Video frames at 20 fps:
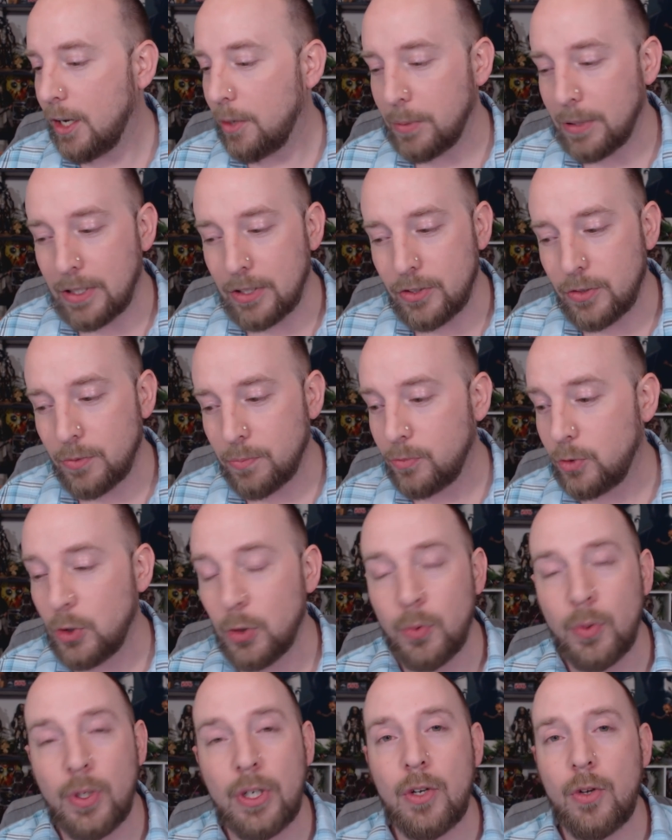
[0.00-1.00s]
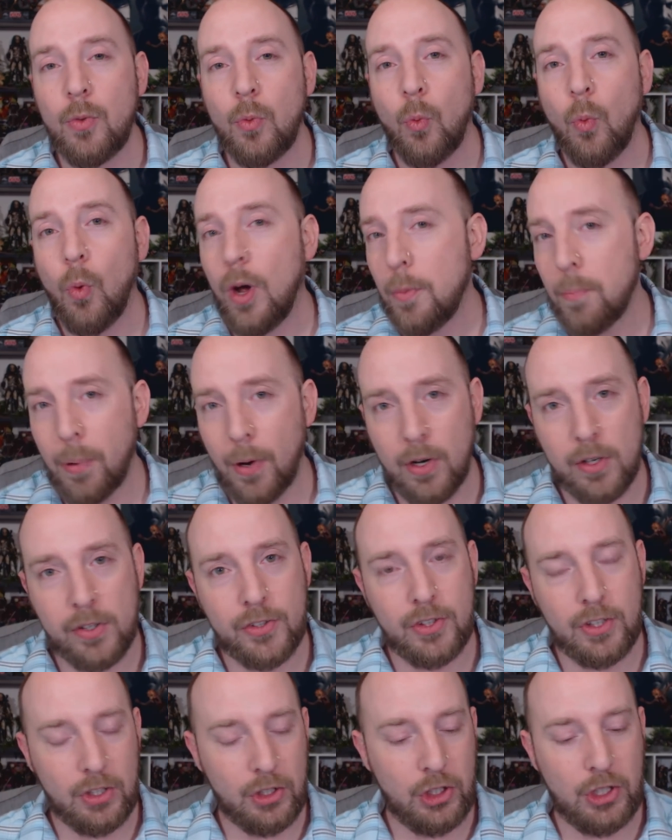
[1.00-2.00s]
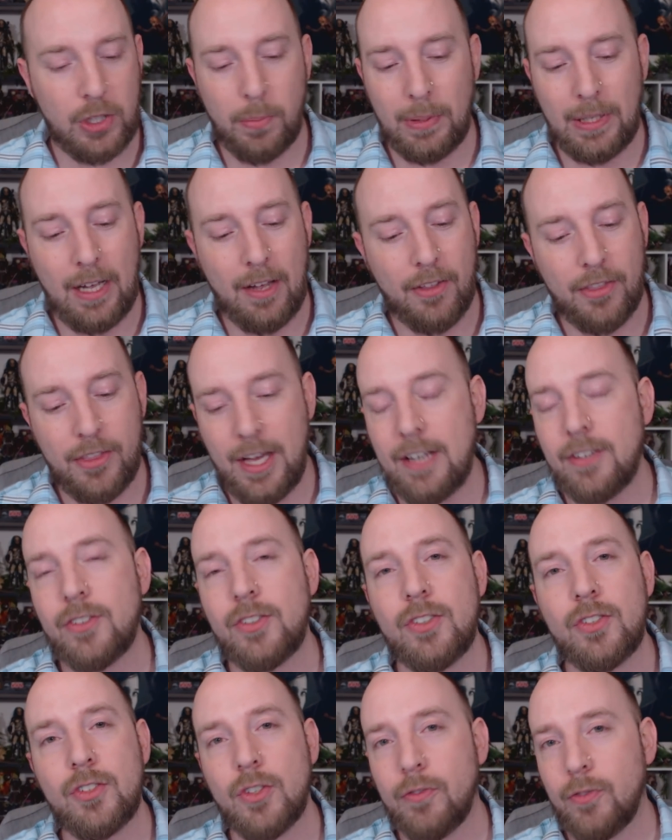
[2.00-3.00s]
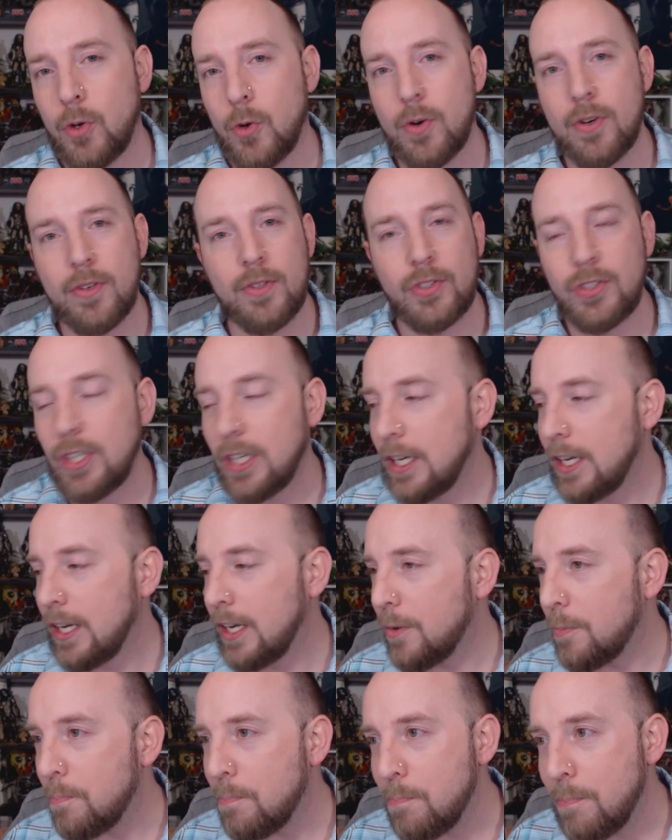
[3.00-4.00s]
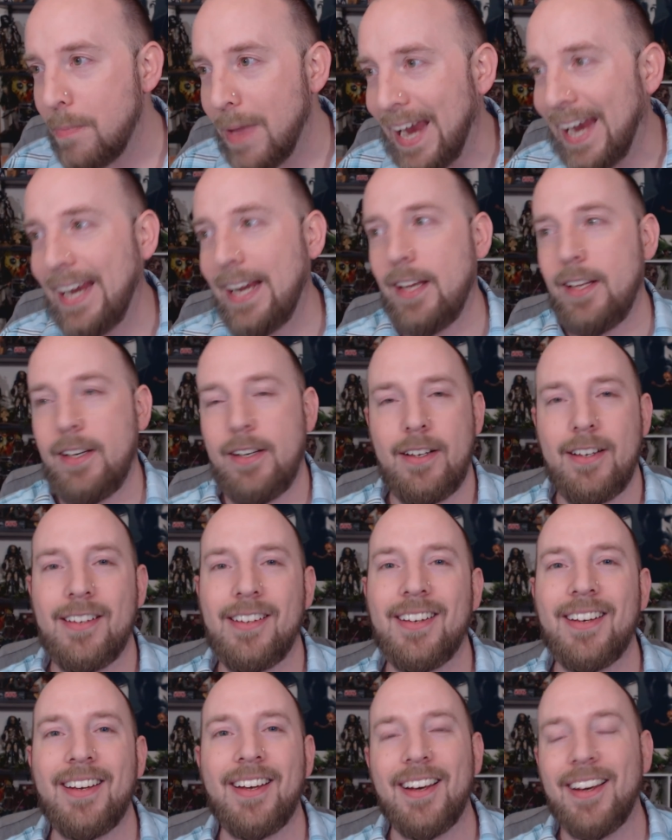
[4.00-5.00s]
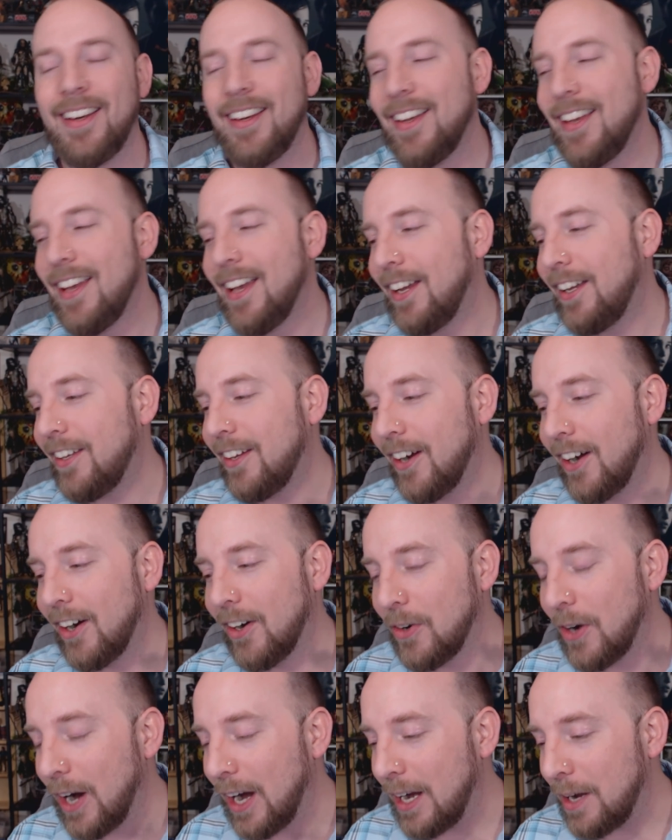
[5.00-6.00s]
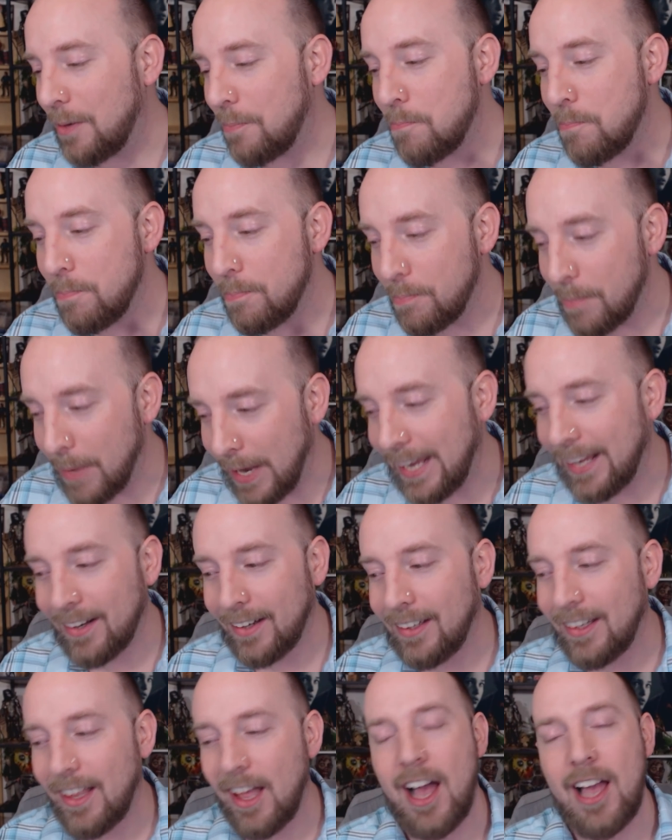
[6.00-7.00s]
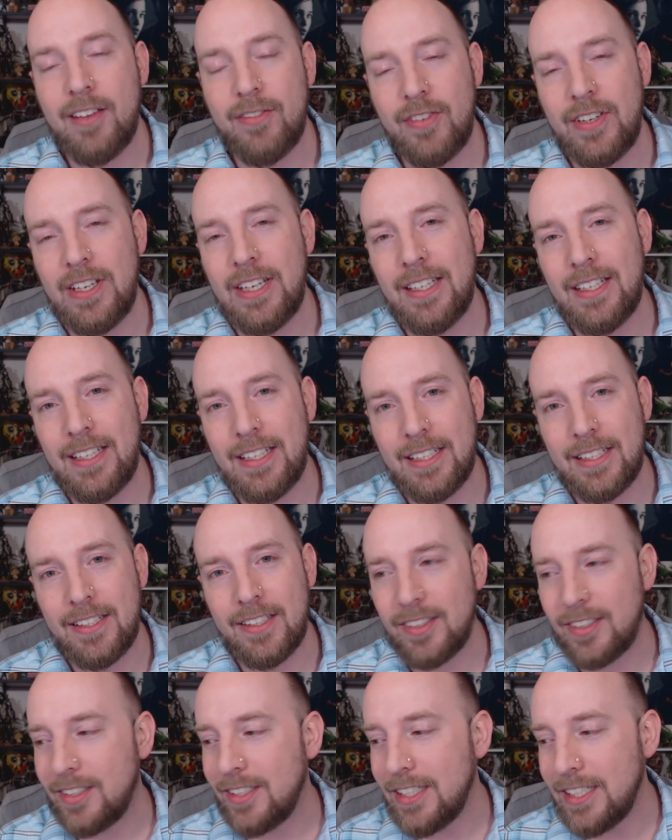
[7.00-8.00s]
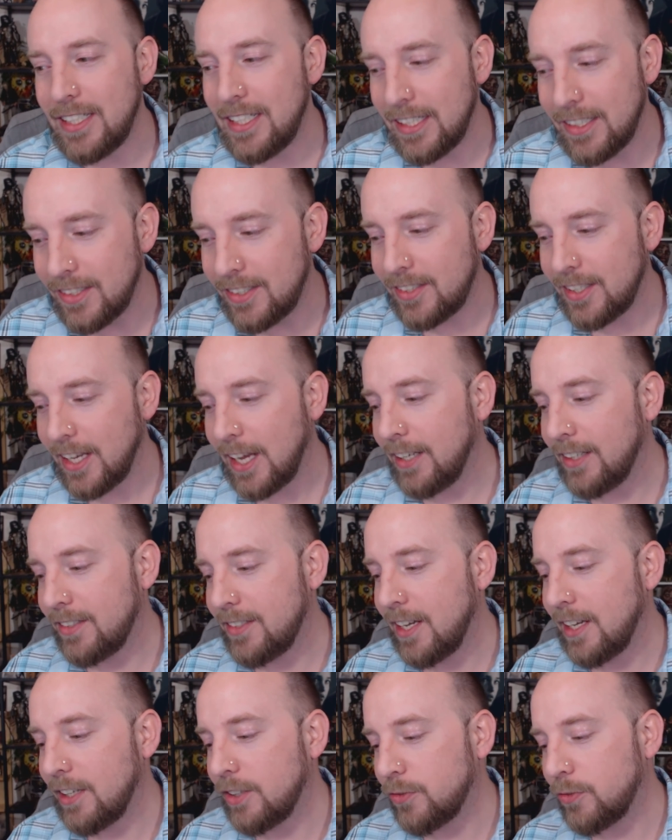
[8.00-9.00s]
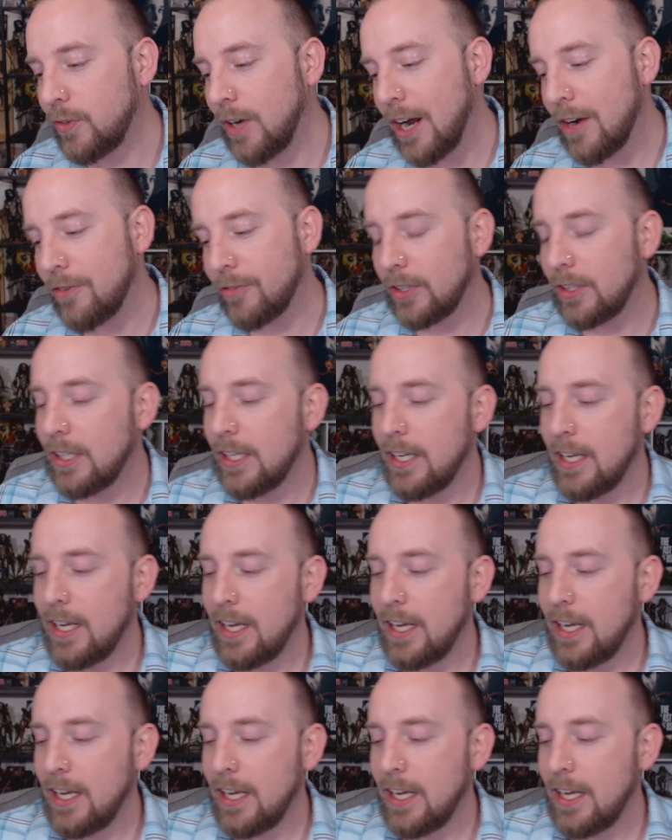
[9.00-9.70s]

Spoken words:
Because doing it one person, shipping out thousands of orders, man, you know, I'm man alive. It is insane. It takes forever.